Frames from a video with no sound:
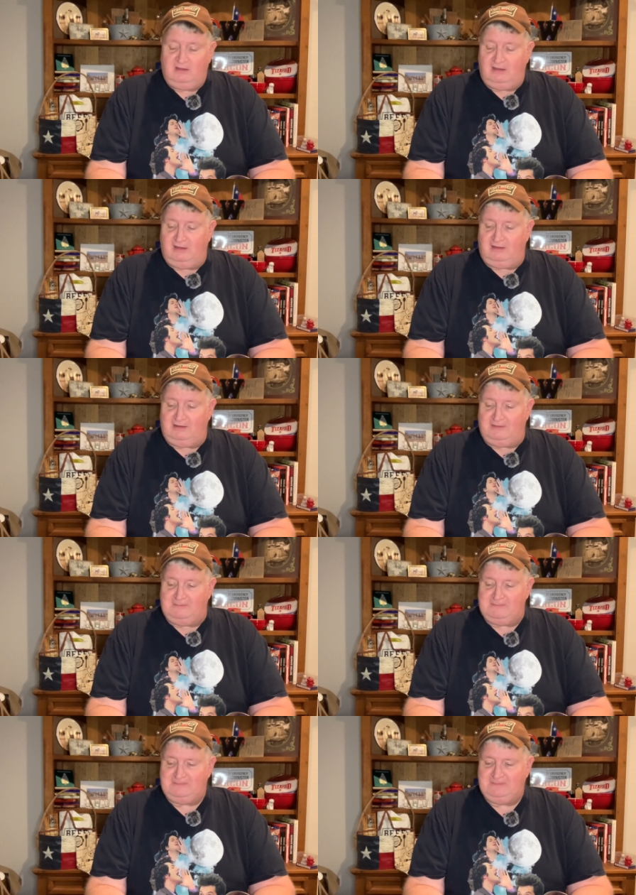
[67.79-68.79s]

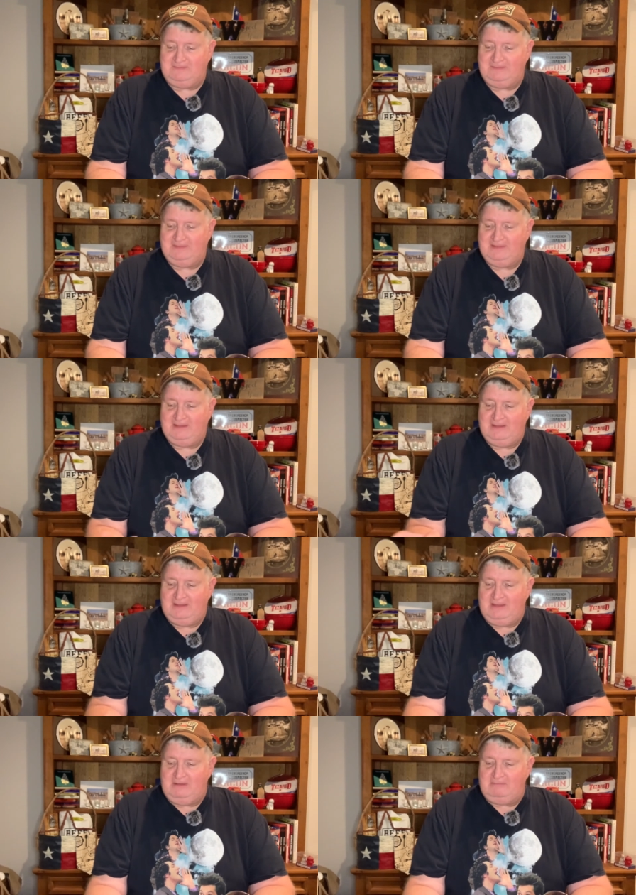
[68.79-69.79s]
But
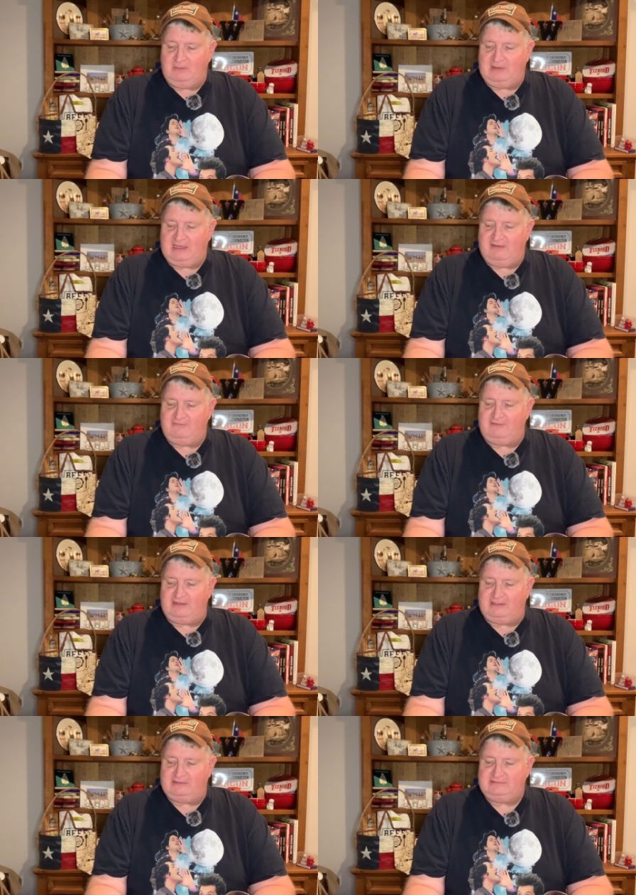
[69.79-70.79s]
we have,
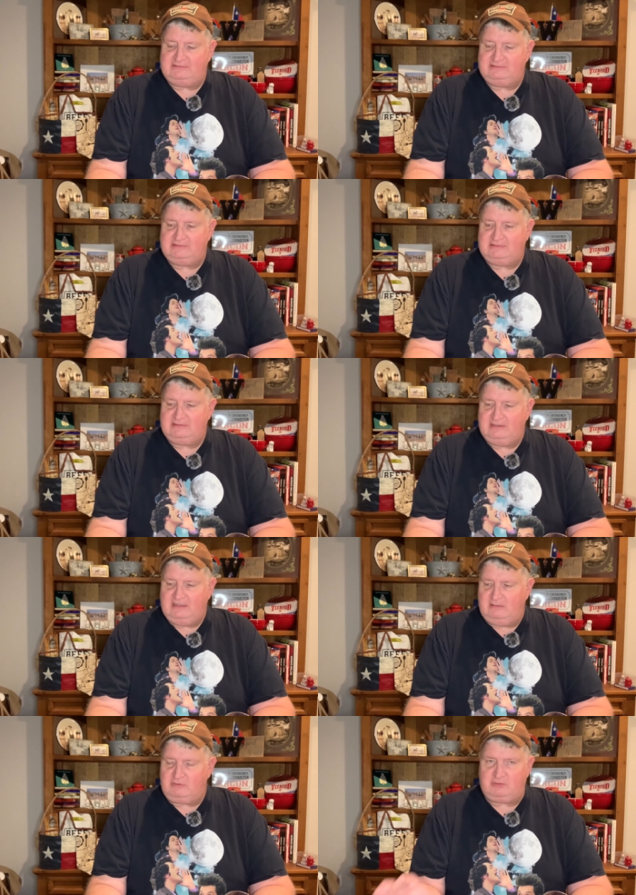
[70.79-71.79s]
I'm
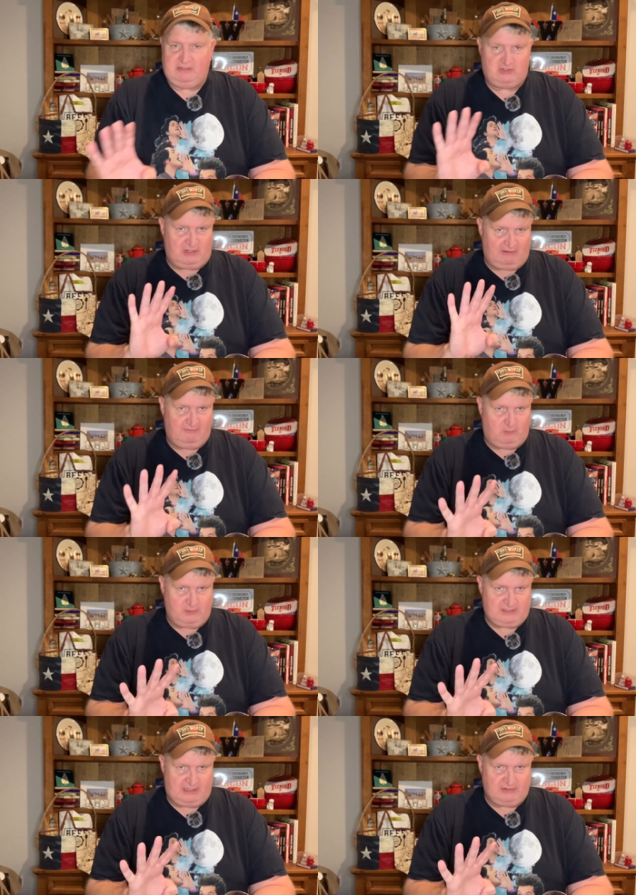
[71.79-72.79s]
going to be trying 4
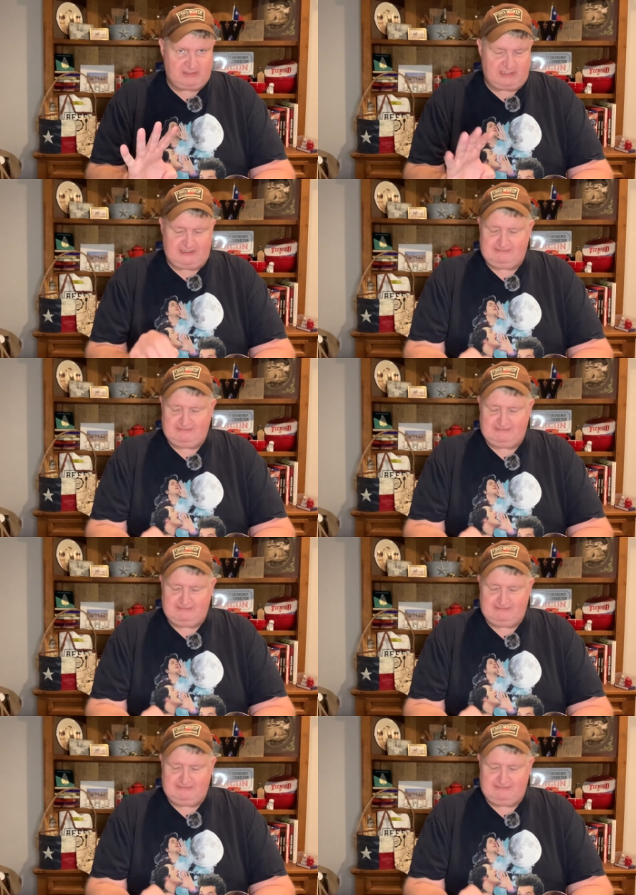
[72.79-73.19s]
ciders tonight.